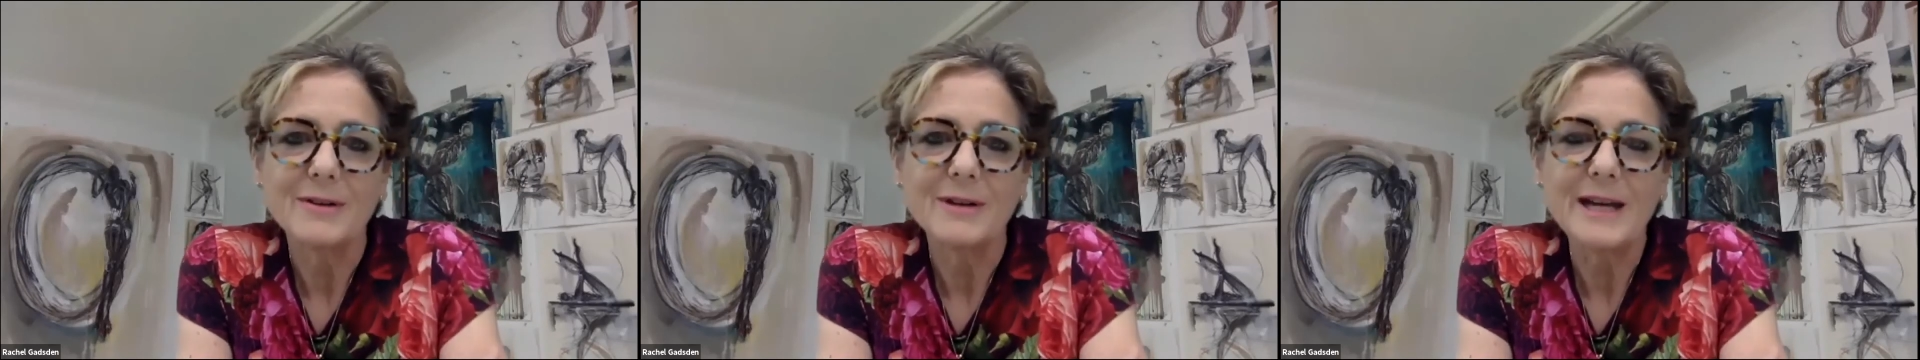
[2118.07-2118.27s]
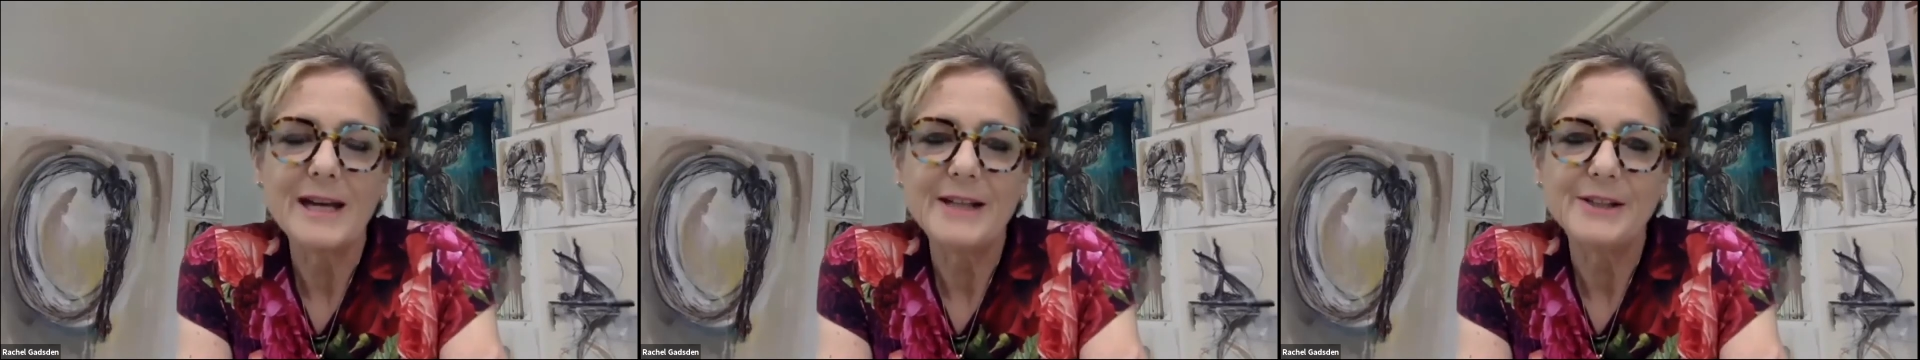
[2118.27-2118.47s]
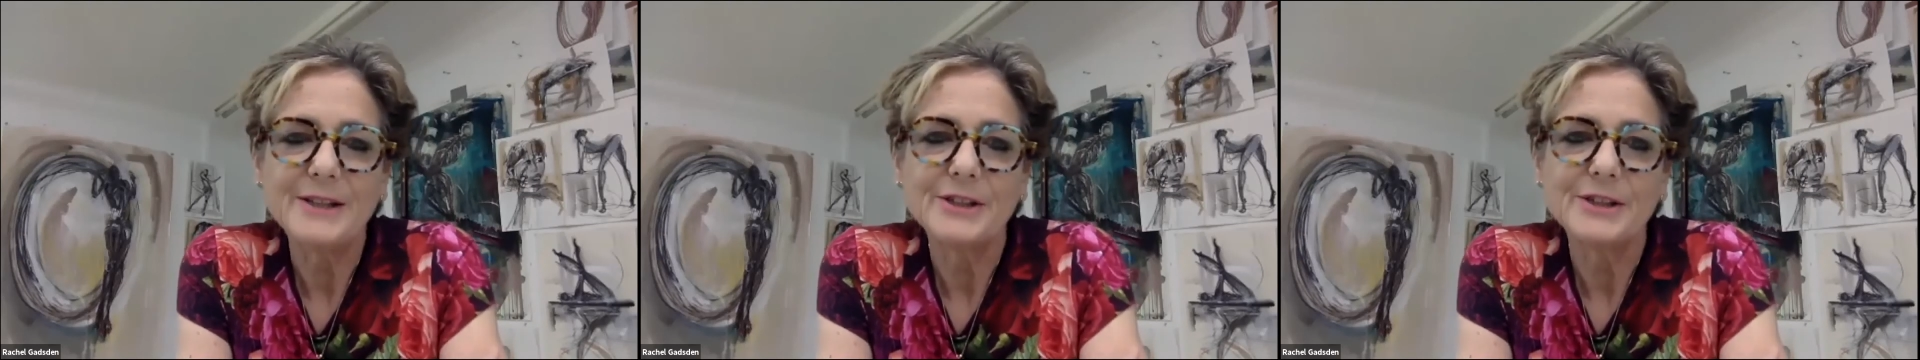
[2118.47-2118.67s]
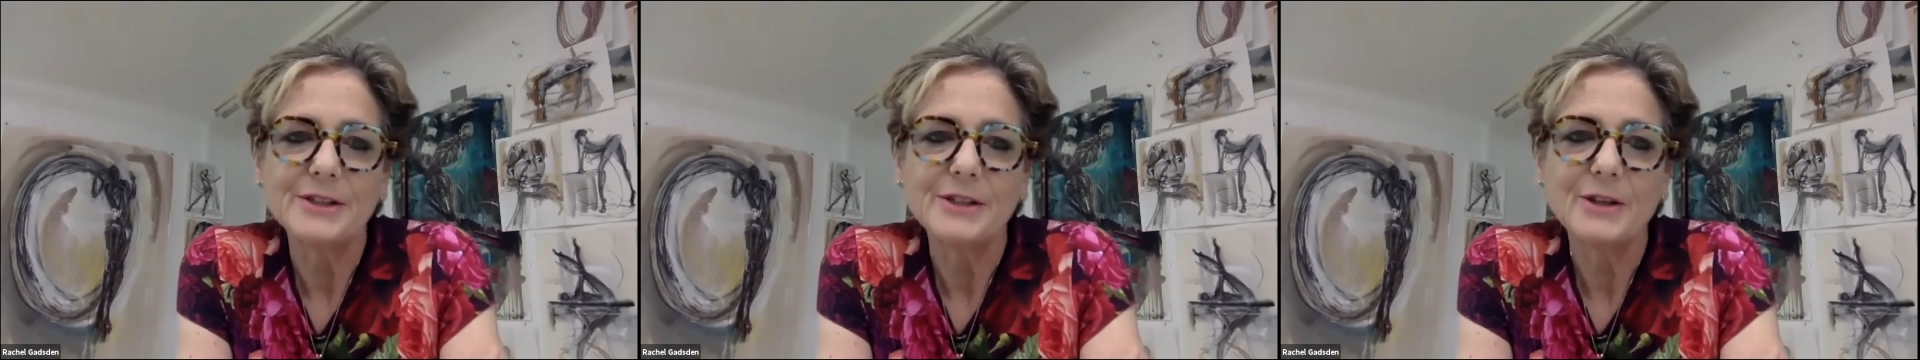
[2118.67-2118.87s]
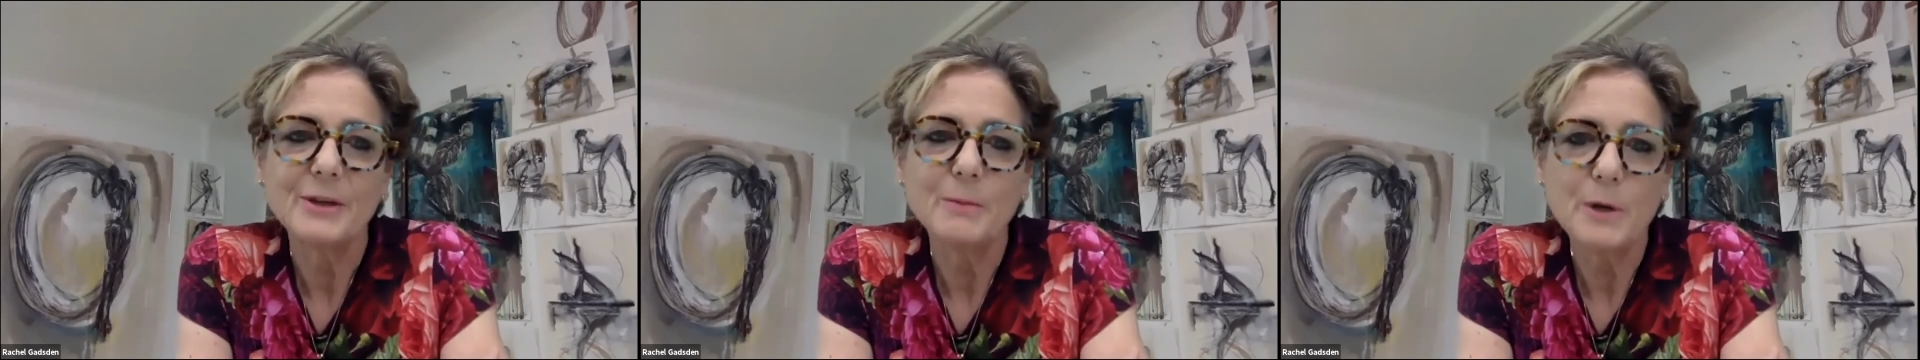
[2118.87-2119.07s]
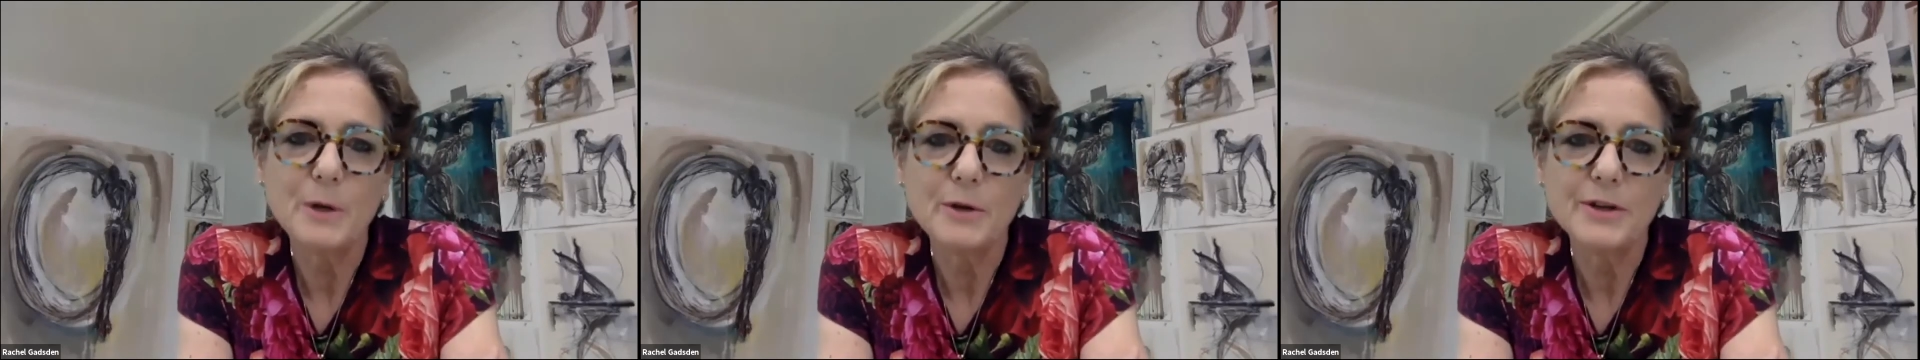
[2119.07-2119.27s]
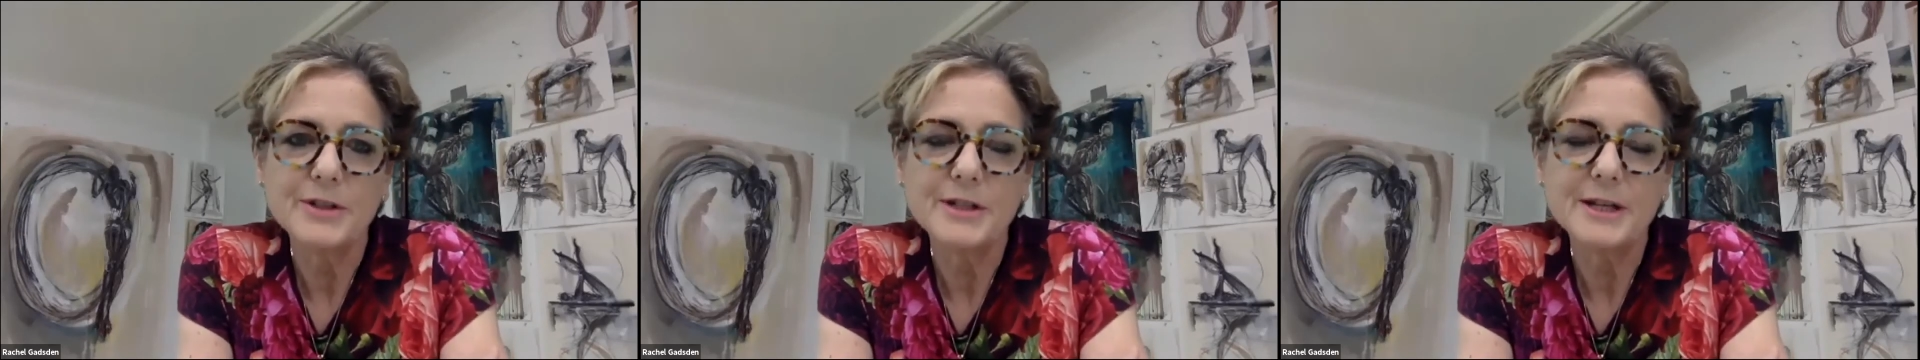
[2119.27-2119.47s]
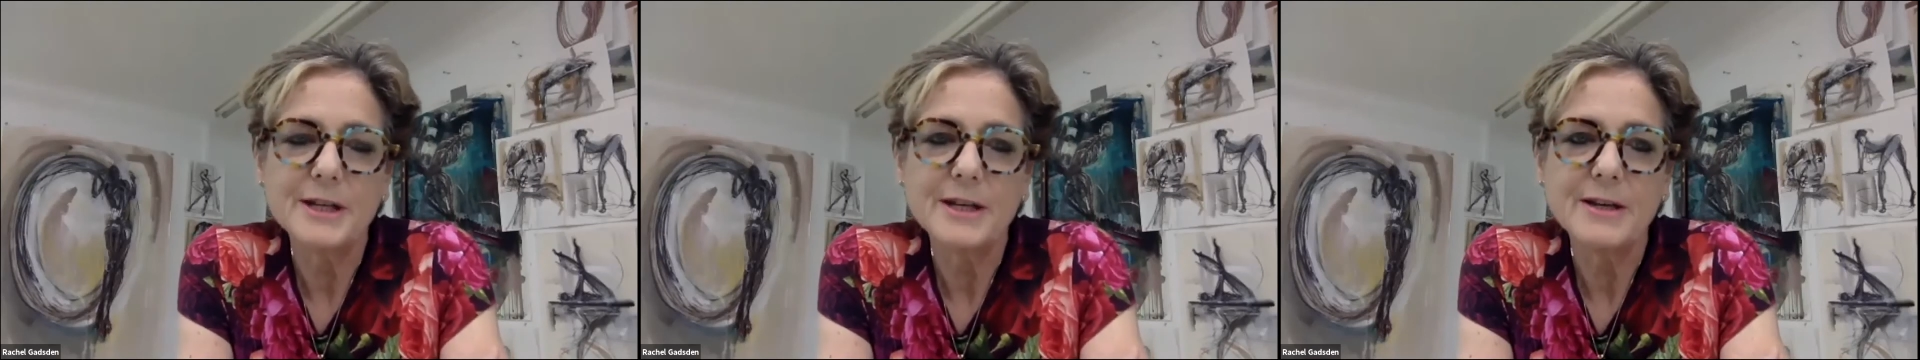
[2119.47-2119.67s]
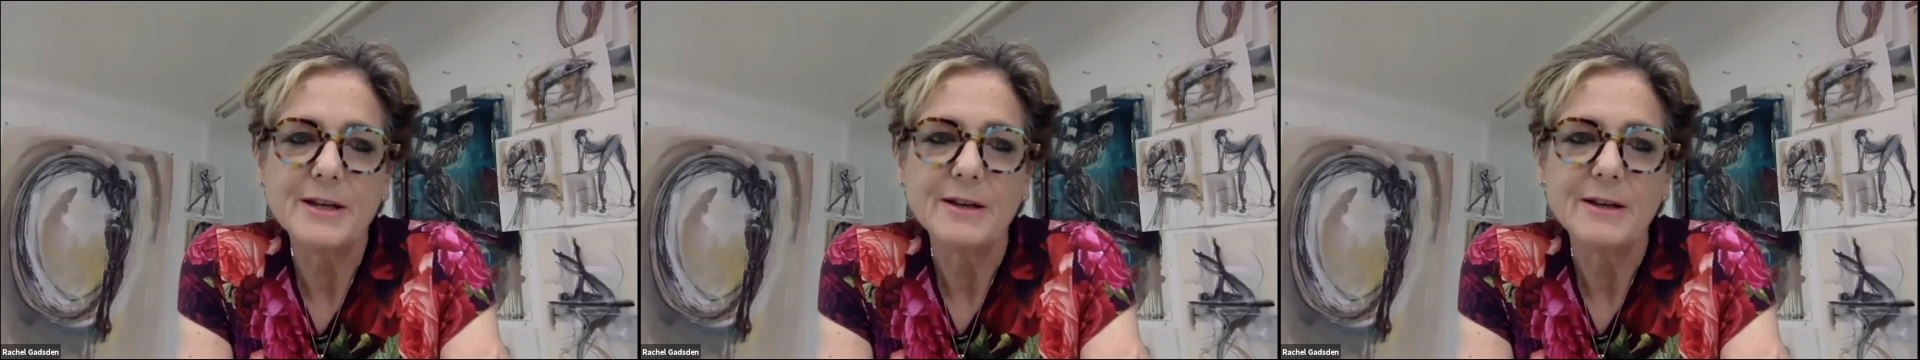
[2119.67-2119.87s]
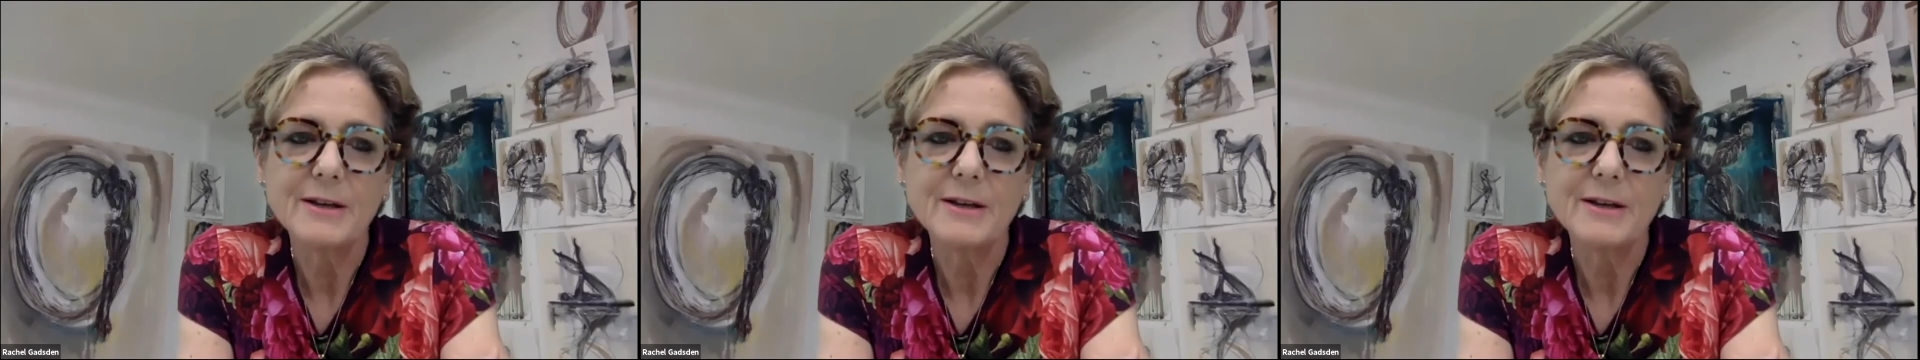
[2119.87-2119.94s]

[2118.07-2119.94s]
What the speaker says: each community